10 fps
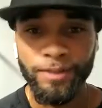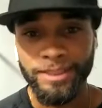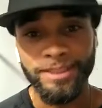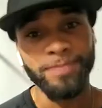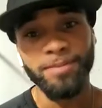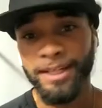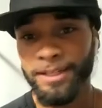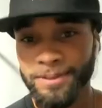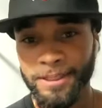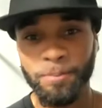It seemed like he
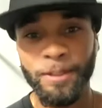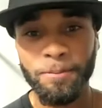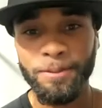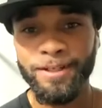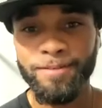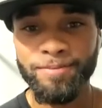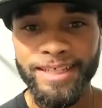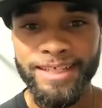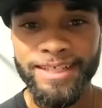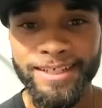was going to pick me up.
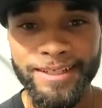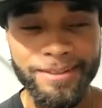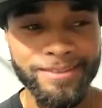Uh,